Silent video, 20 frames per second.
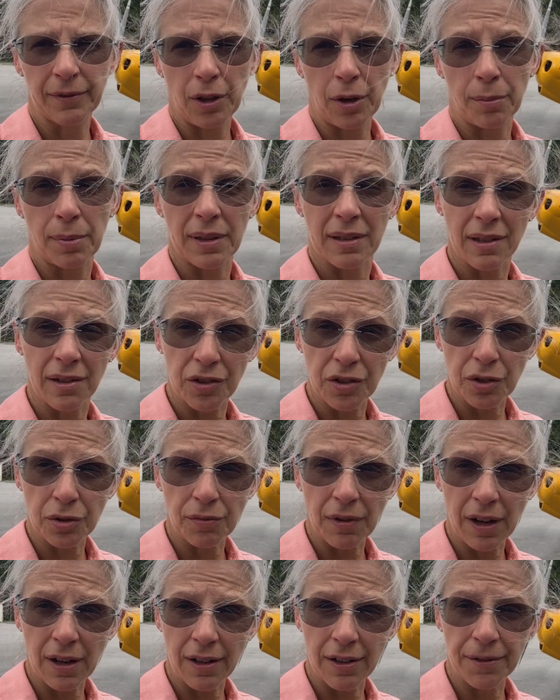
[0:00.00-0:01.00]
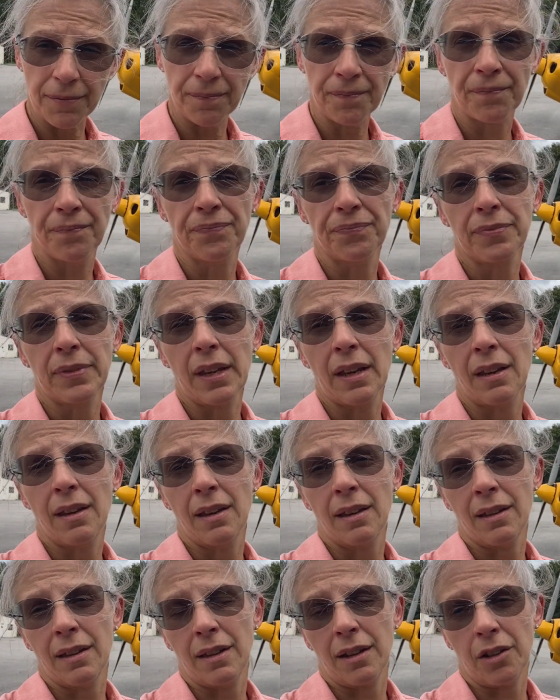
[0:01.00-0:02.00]
a business to run,
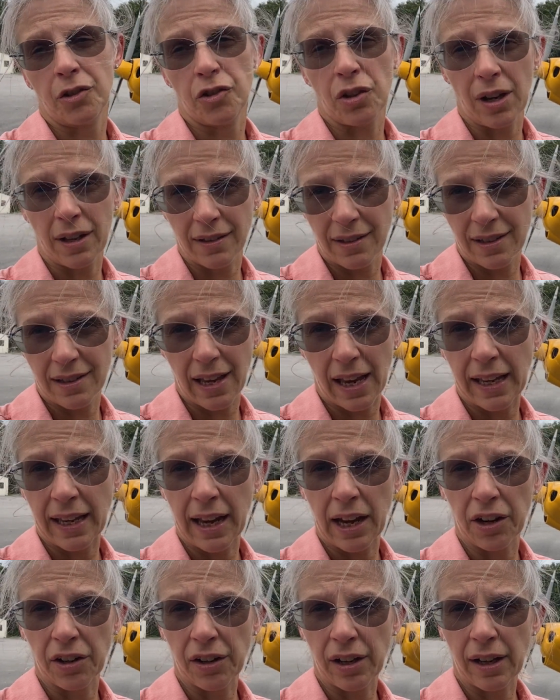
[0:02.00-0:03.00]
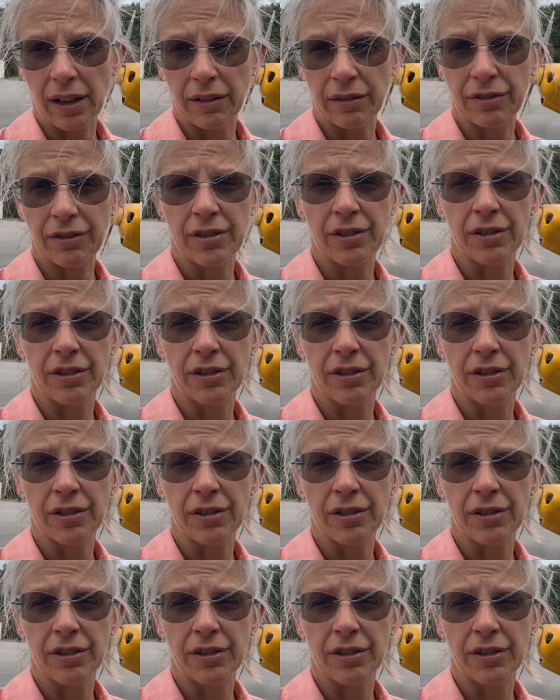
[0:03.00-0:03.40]
a child to take care of,